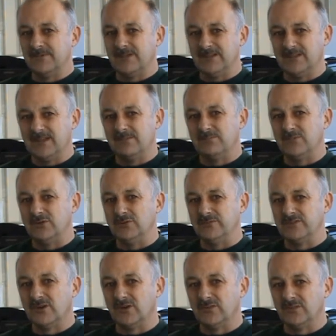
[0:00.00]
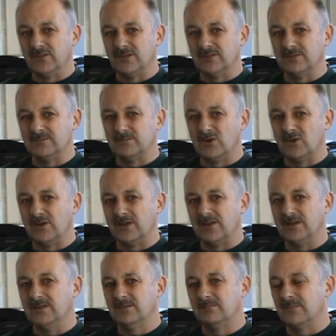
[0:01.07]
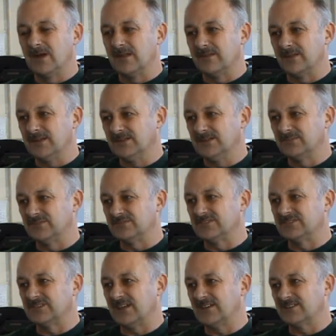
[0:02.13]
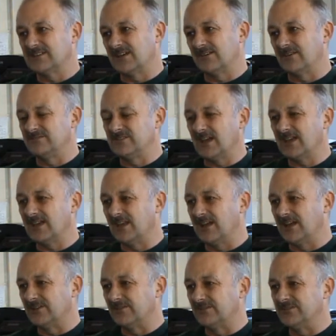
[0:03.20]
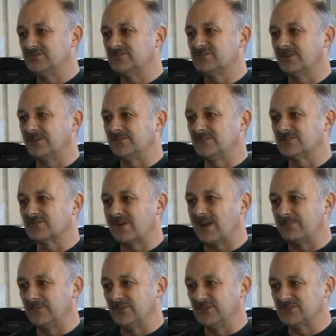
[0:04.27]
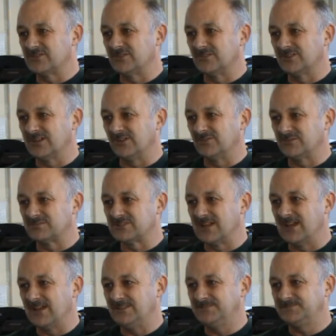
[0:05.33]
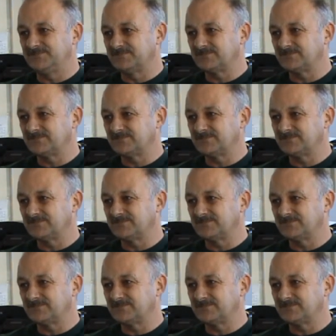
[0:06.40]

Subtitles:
It then moved on that my mother was the secretary of Jack Gaal, who used to own the scrap merchant on Coldham's Lane,